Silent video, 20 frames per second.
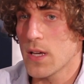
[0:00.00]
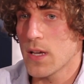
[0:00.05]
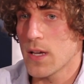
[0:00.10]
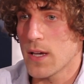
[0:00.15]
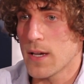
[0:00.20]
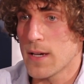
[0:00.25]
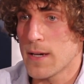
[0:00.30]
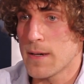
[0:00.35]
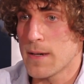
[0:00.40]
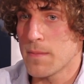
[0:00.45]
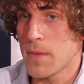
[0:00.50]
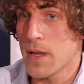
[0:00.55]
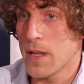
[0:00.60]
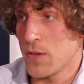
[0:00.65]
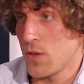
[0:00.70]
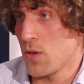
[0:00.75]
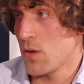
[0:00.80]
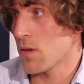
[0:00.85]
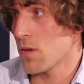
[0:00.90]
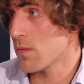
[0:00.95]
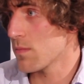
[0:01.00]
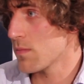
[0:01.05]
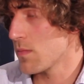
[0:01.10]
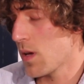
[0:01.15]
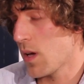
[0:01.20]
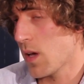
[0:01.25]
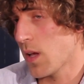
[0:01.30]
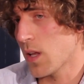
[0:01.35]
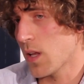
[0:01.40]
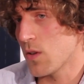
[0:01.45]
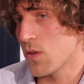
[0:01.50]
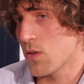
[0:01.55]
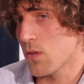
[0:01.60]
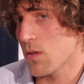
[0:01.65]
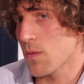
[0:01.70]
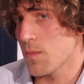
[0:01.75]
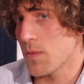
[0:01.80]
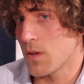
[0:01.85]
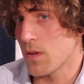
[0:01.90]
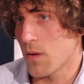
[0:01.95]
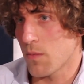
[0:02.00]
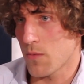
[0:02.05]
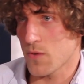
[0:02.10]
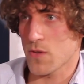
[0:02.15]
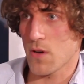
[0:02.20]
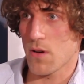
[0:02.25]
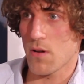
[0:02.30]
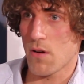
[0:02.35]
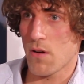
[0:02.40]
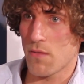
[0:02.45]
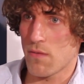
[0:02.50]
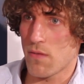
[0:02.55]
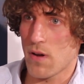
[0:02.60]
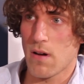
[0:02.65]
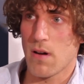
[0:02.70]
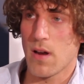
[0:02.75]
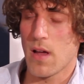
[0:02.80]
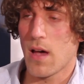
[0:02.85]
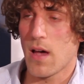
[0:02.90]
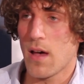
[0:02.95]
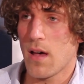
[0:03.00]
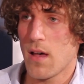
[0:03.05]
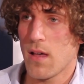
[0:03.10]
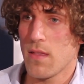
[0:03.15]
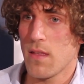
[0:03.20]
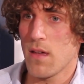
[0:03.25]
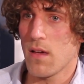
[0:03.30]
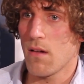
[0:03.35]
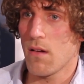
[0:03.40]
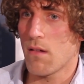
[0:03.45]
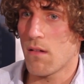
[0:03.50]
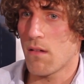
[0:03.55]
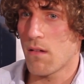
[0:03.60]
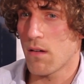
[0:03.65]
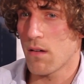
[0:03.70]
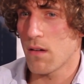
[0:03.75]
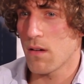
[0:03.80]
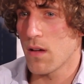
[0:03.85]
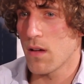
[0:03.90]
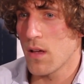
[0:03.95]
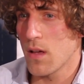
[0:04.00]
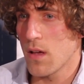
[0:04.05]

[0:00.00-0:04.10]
and Europe. In Europe, the numbers are very high. They are,